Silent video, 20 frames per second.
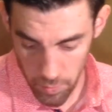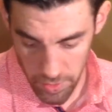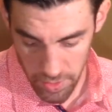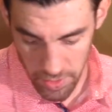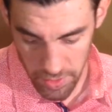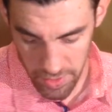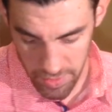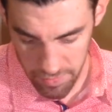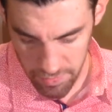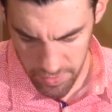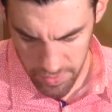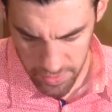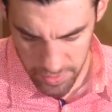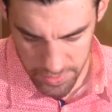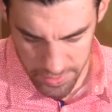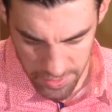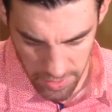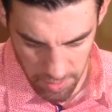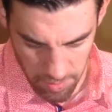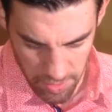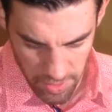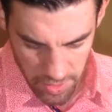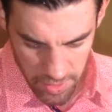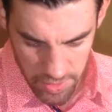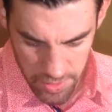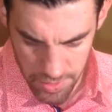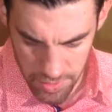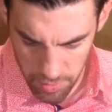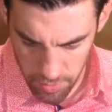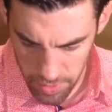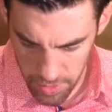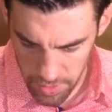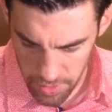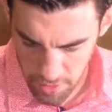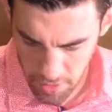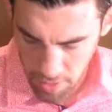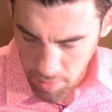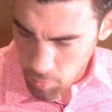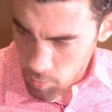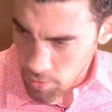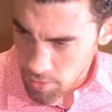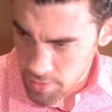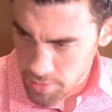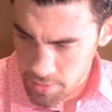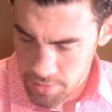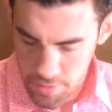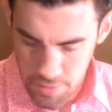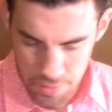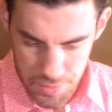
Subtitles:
We didn't have the same energy we did in game 1.